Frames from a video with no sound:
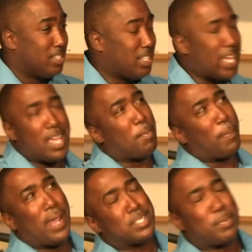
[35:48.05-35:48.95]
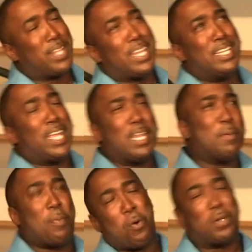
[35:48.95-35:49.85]
You're like, yeah, but Pastor, but they
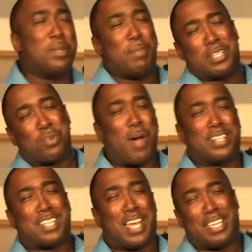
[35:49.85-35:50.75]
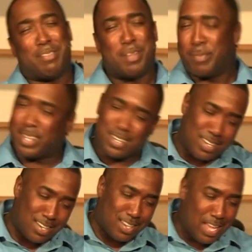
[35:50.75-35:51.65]
didn't pour into me, so why should I give them?
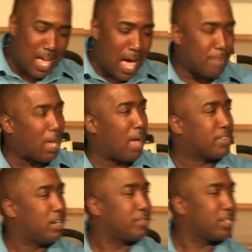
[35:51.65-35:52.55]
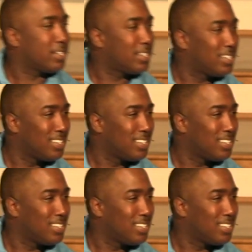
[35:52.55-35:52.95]
No. I've covered it.